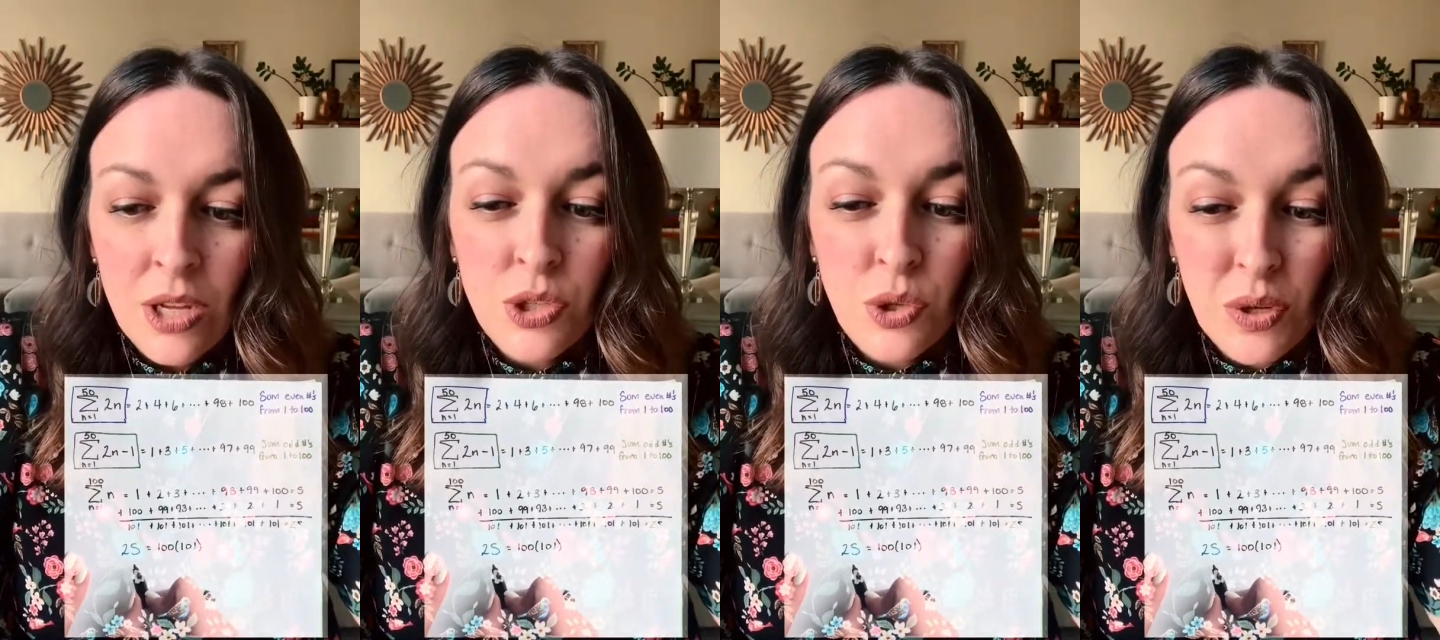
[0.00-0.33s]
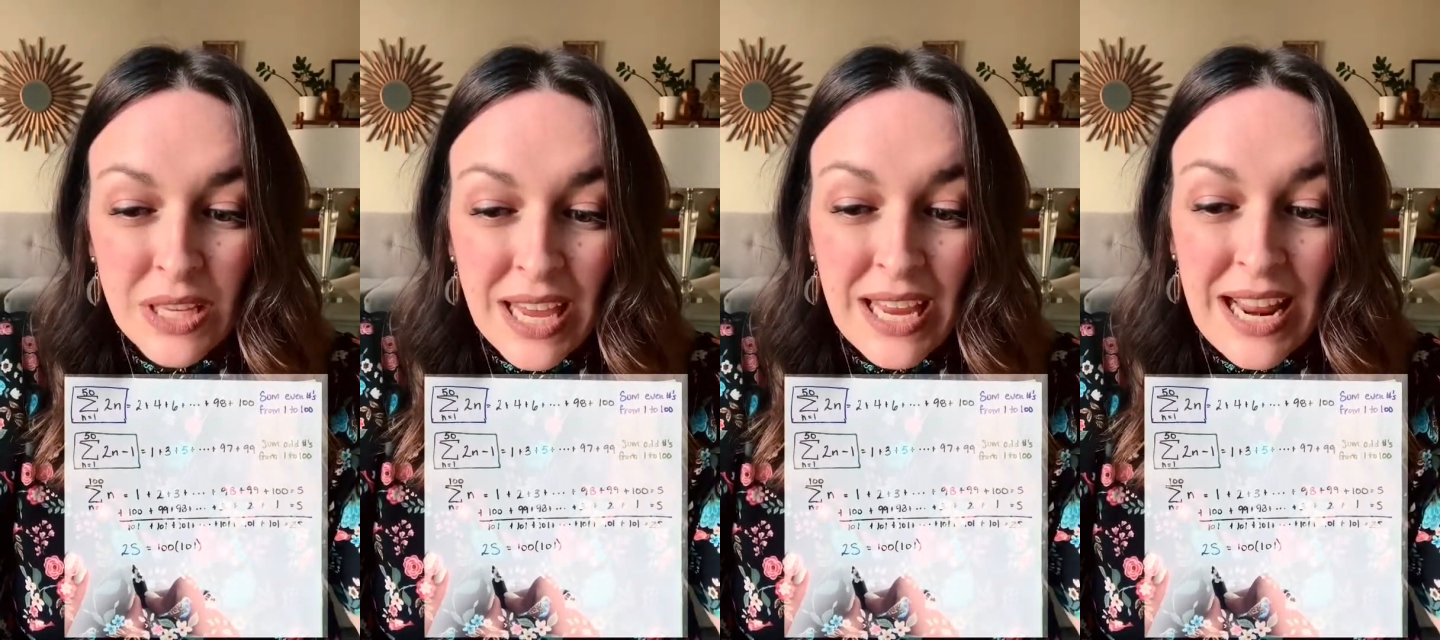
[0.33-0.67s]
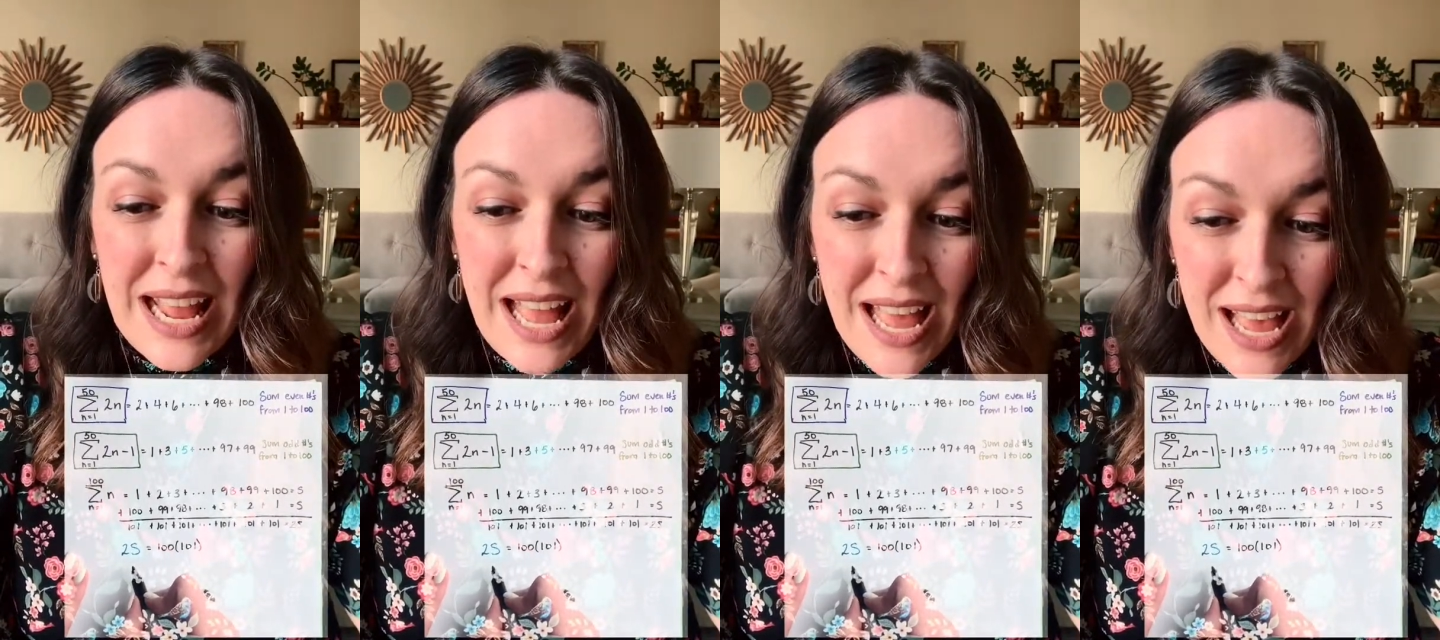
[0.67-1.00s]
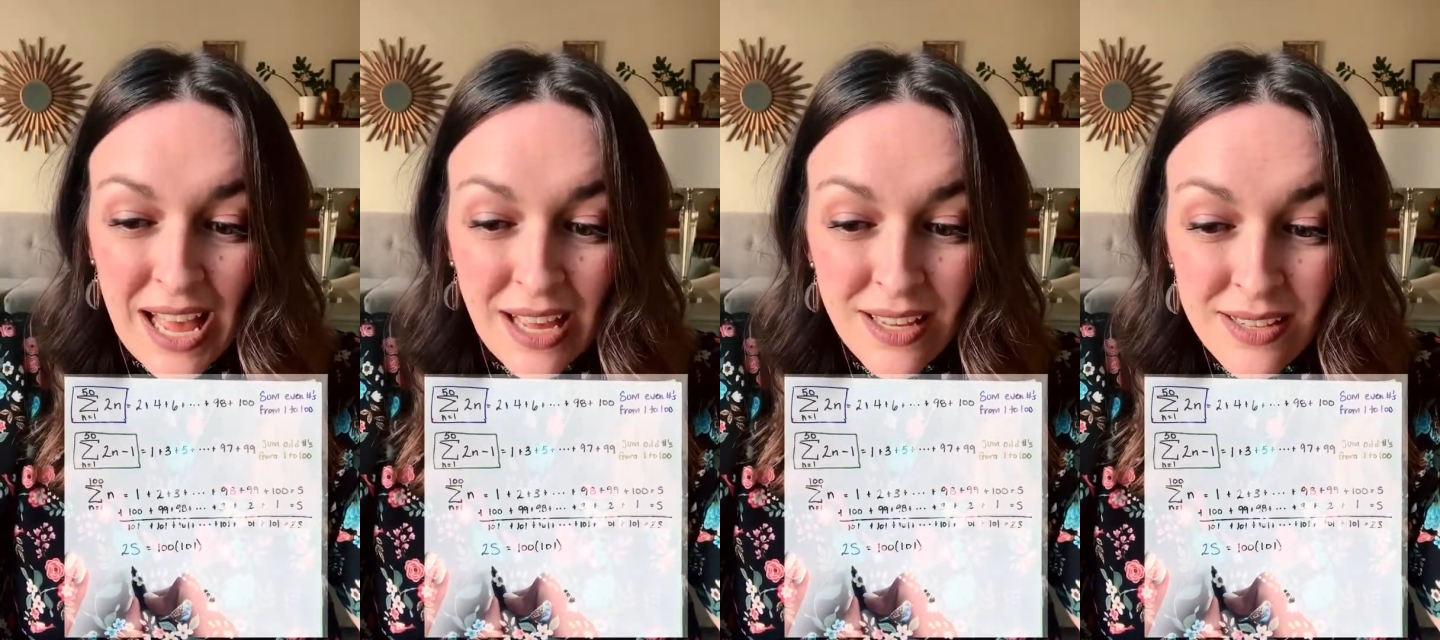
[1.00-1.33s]
So to get
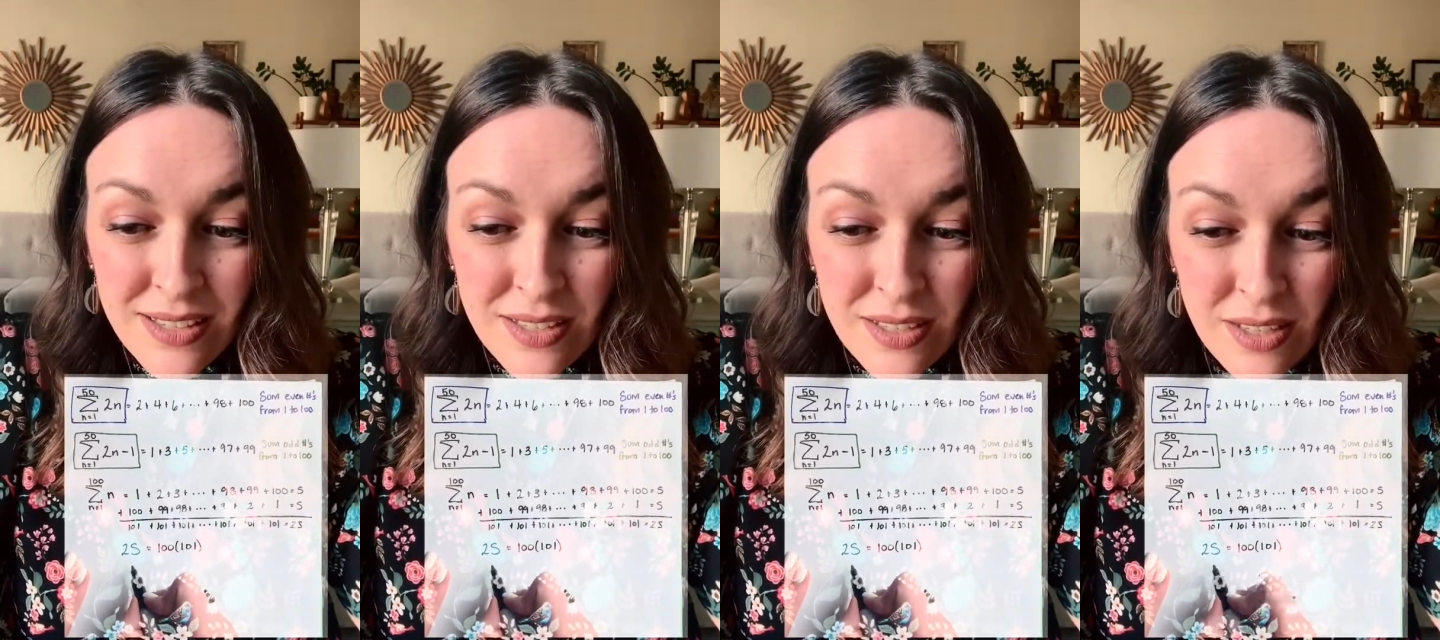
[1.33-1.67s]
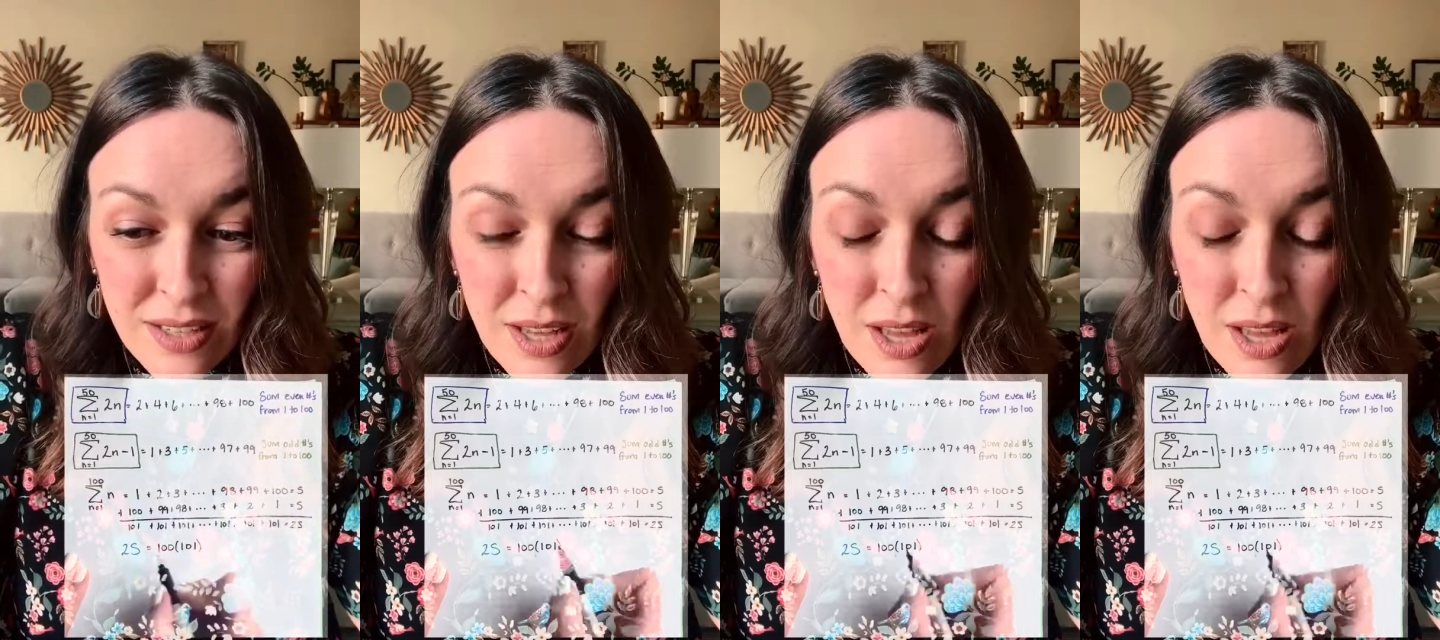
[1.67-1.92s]
s,